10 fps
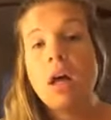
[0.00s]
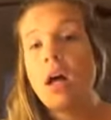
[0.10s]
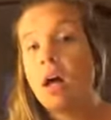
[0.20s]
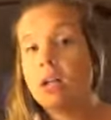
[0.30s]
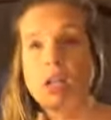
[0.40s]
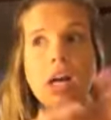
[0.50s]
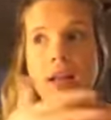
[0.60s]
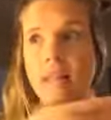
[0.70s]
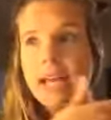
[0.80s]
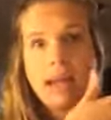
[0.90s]
on
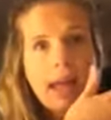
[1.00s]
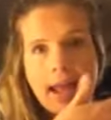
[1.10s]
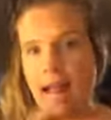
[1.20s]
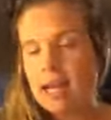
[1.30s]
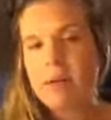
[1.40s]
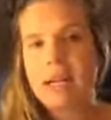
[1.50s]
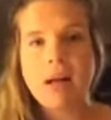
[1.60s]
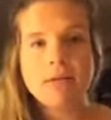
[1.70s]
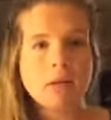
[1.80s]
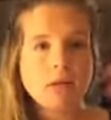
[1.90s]
top, like, and anybody else.